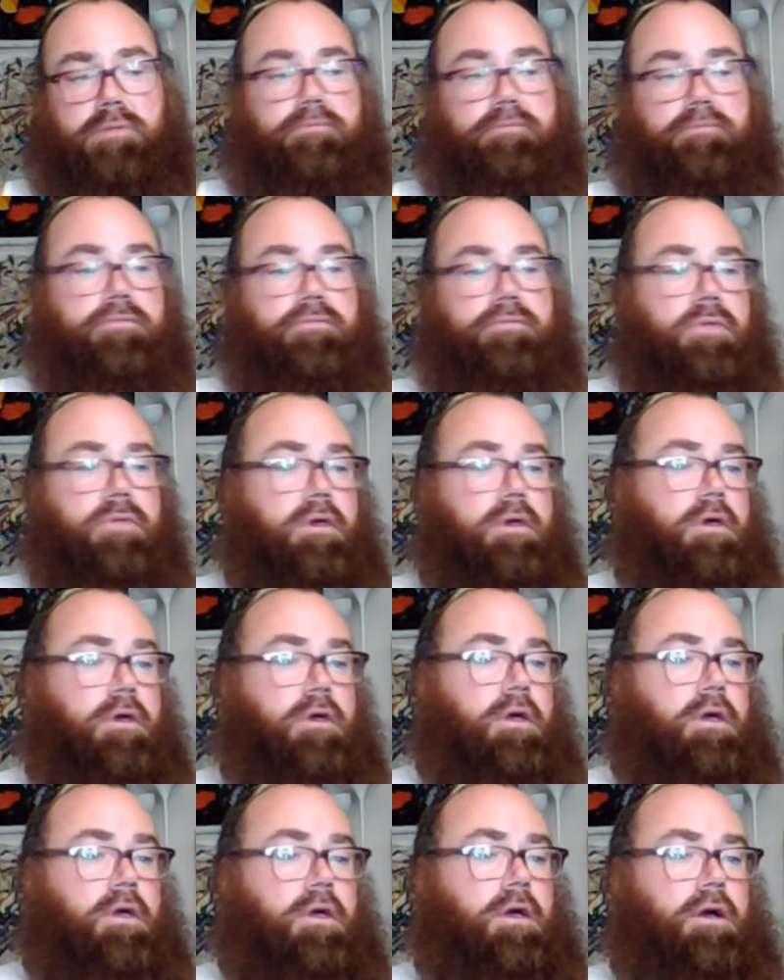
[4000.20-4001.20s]
As long
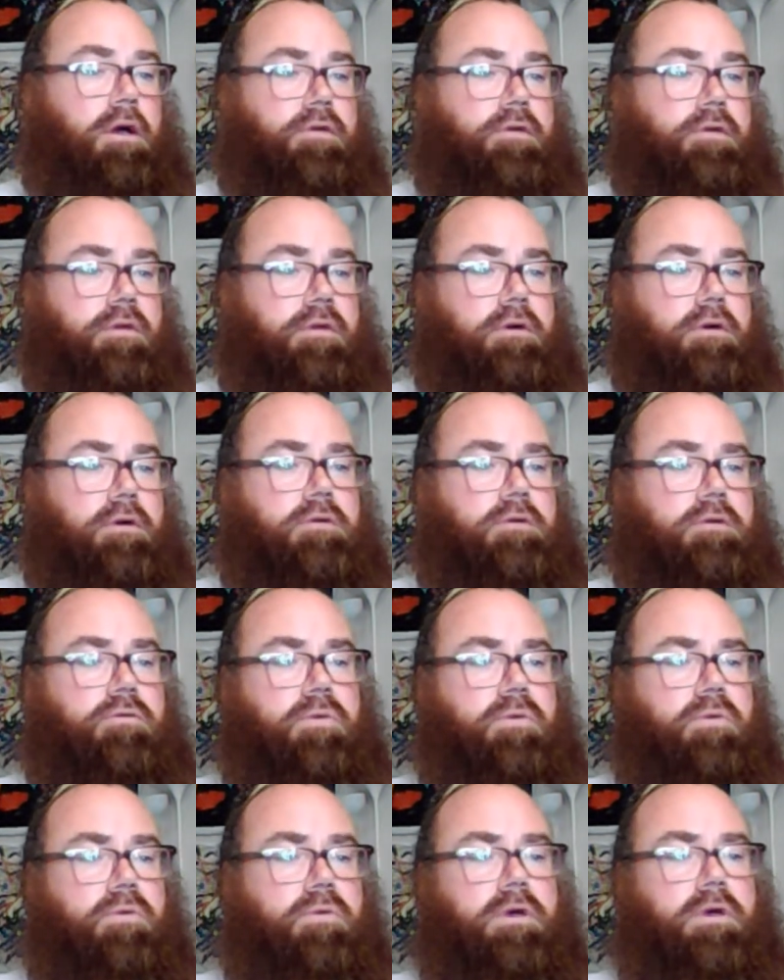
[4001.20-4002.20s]
as we aren't
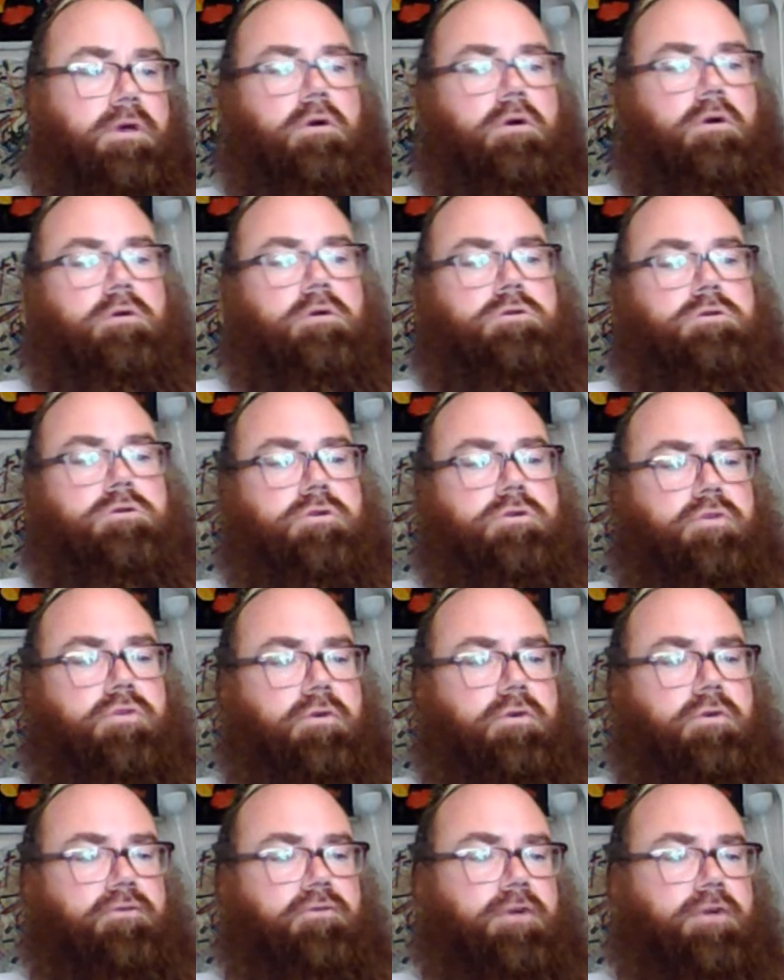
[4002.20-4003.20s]
just so fucking
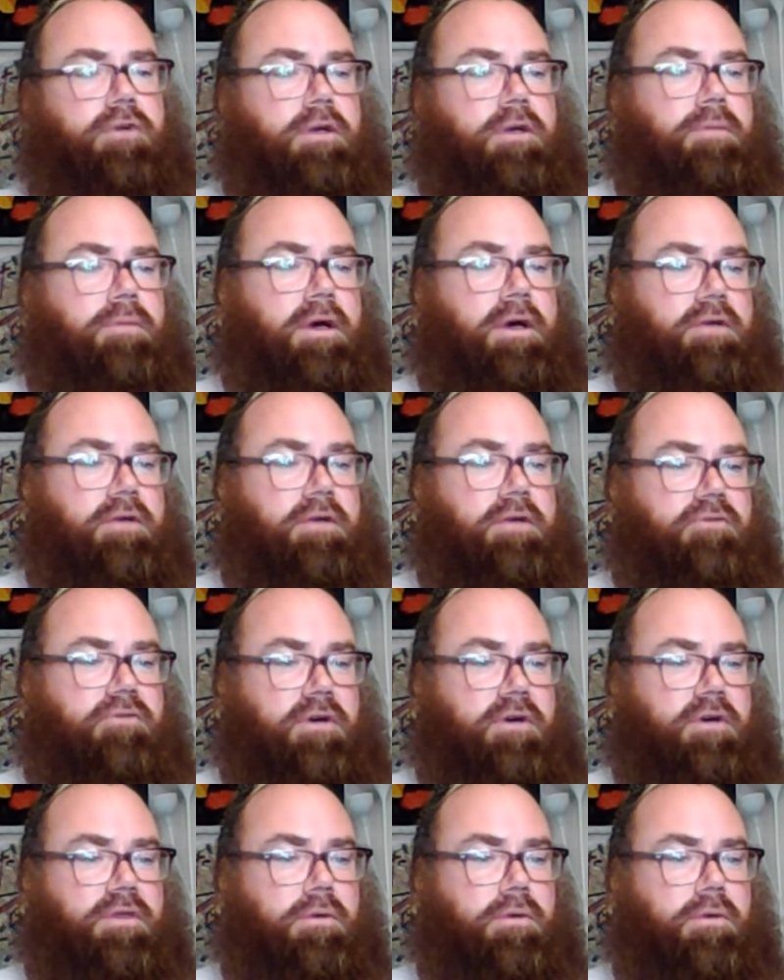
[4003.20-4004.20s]
pacified that we're too lazy
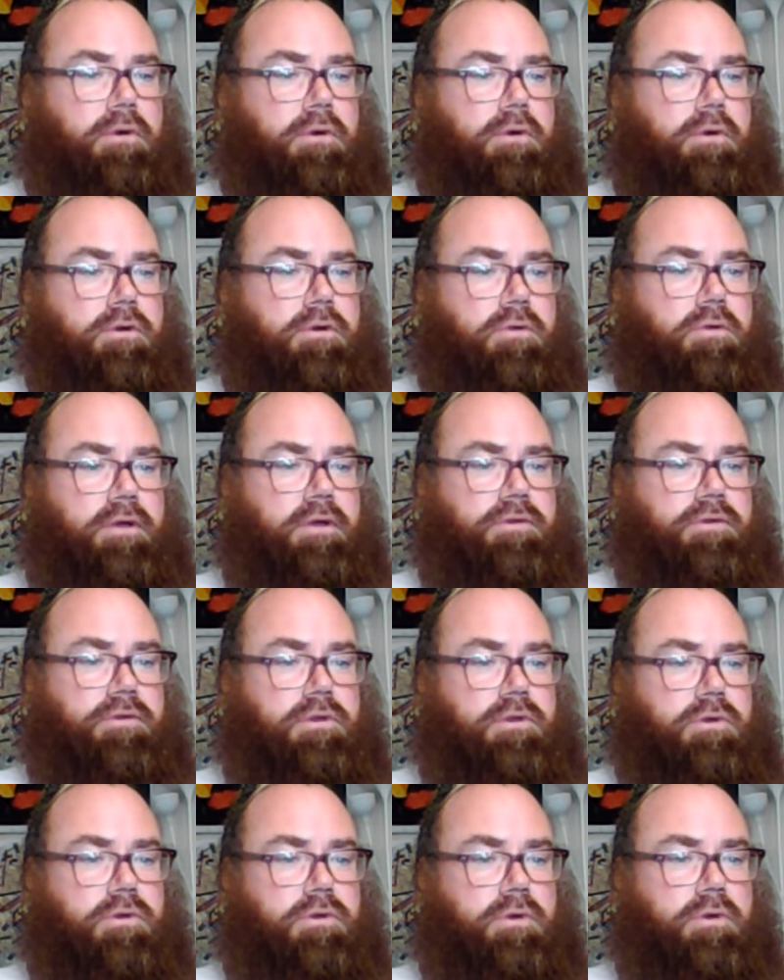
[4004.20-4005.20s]
to do anything.
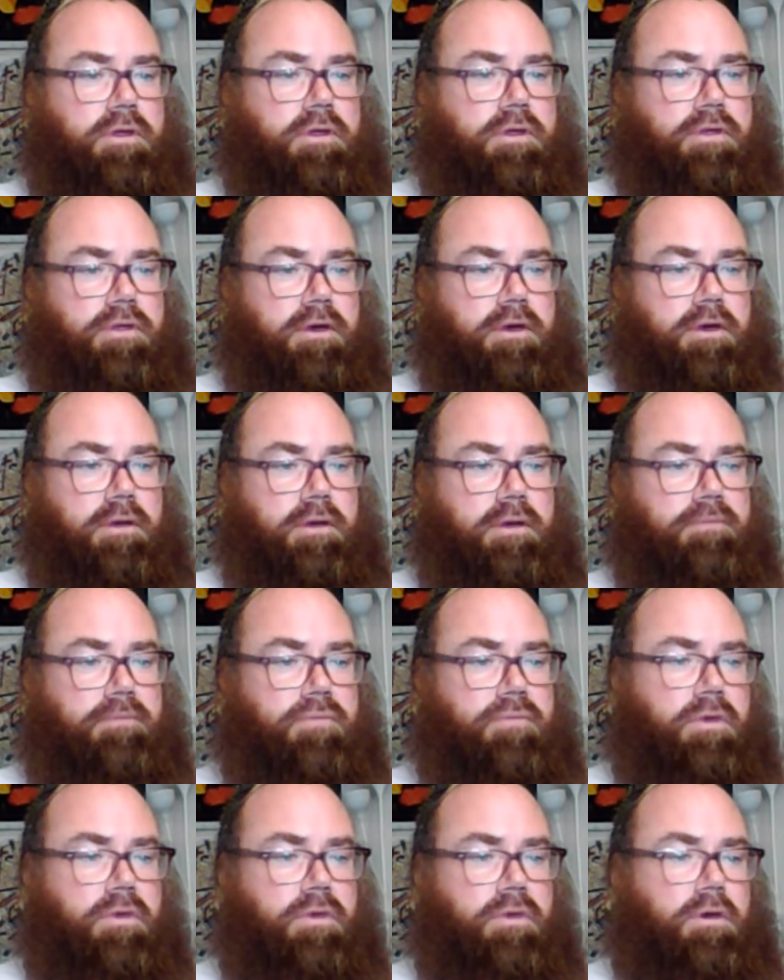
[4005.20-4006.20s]
Not true.
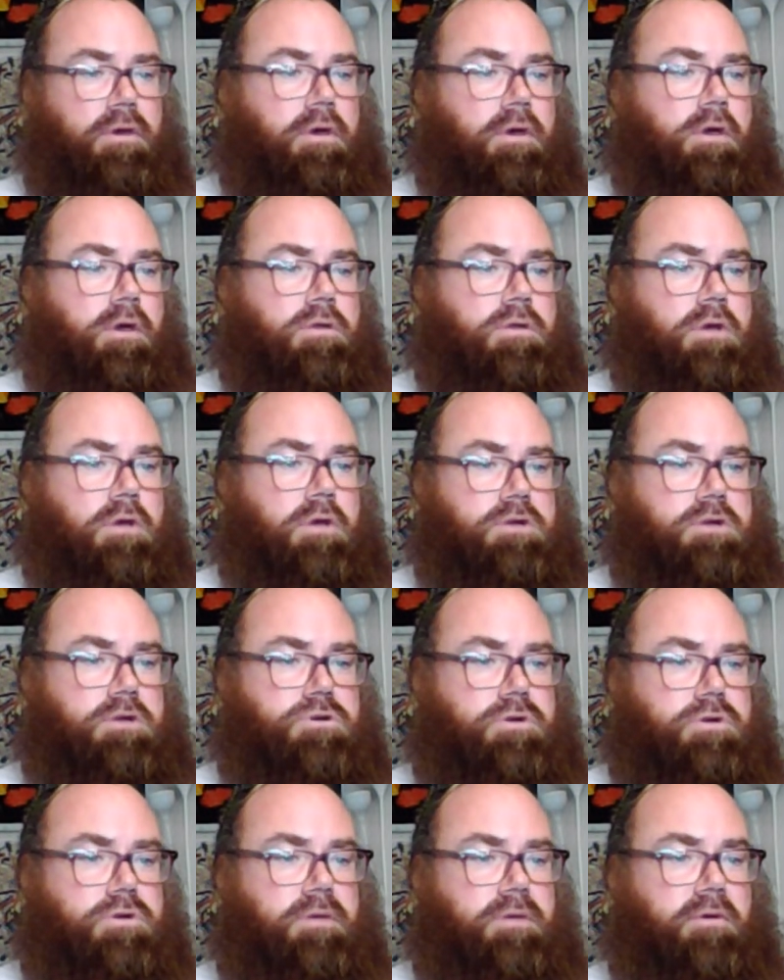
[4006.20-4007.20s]
Democrats have way
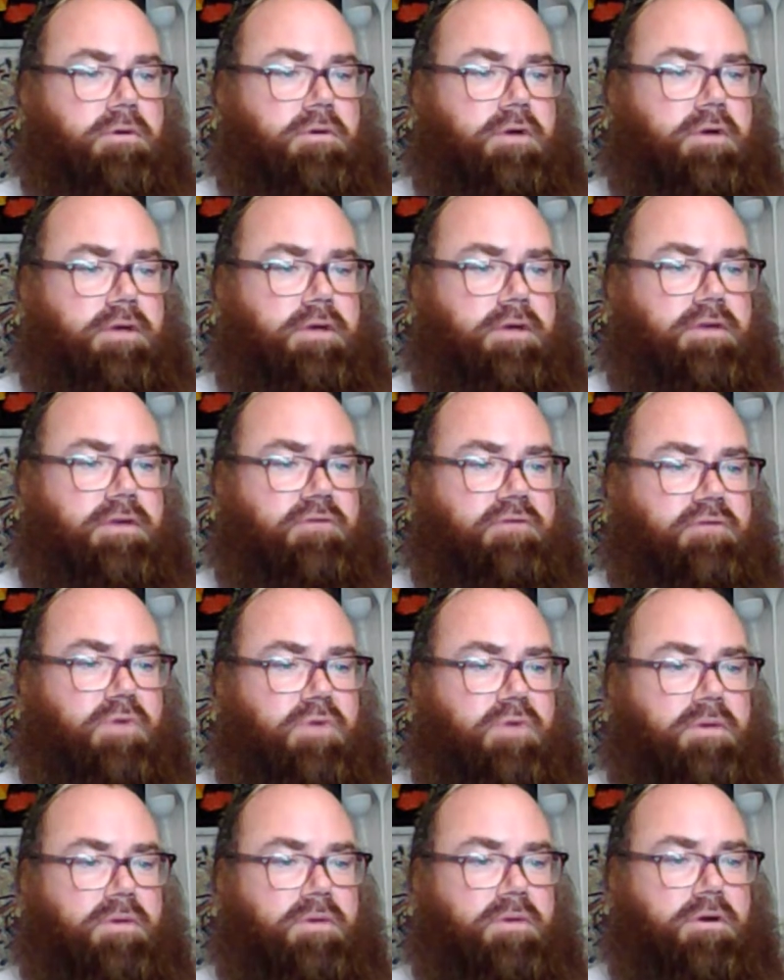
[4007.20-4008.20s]
better aid,
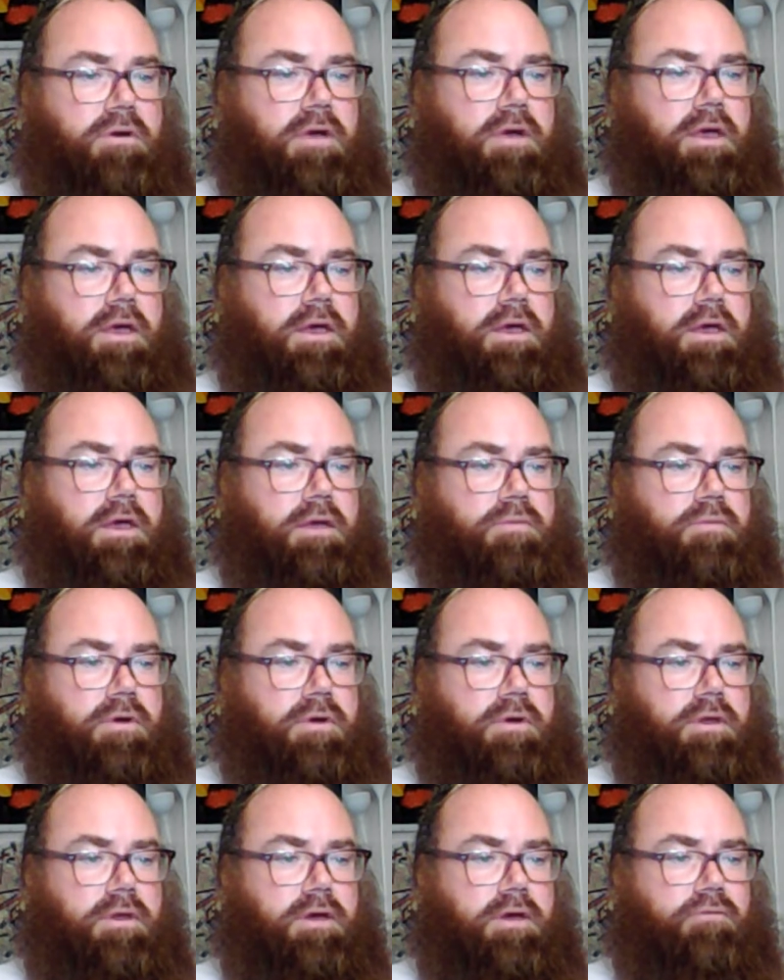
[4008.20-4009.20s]
but everyone else in the
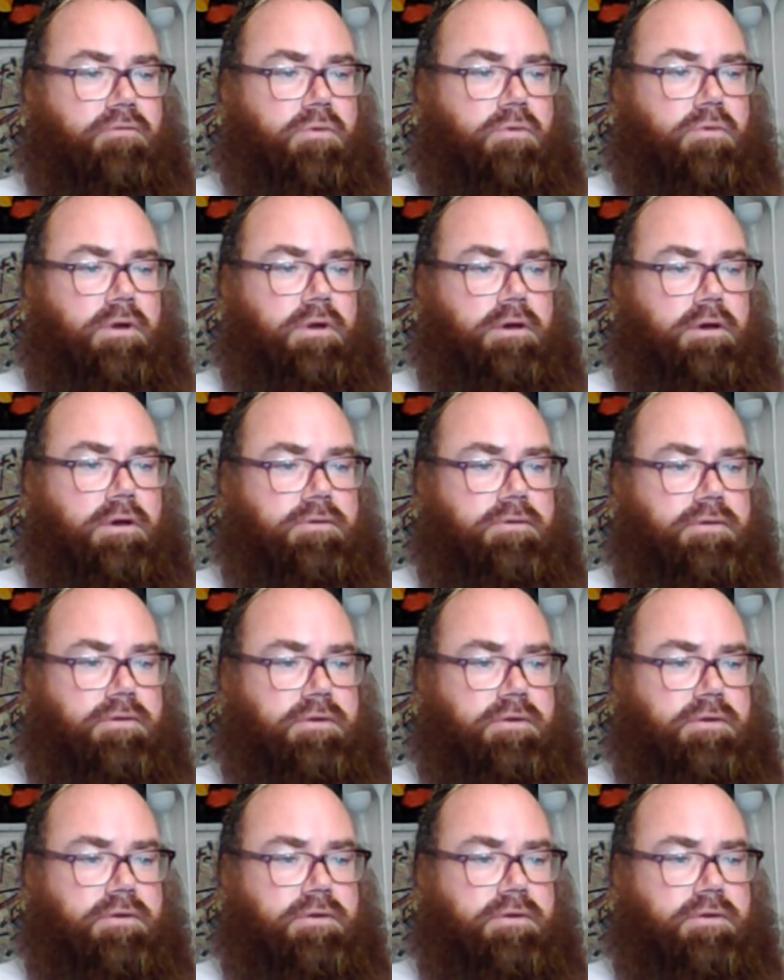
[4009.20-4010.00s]
state suffers.